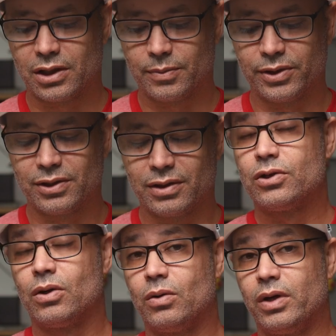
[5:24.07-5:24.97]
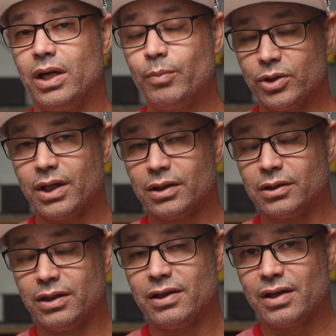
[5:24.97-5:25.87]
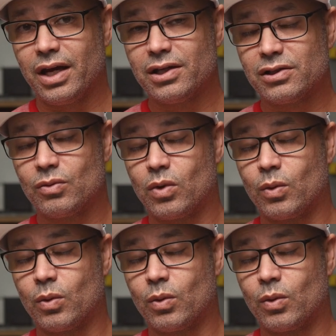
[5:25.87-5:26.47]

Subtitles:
explicitly. So in particular, in this case,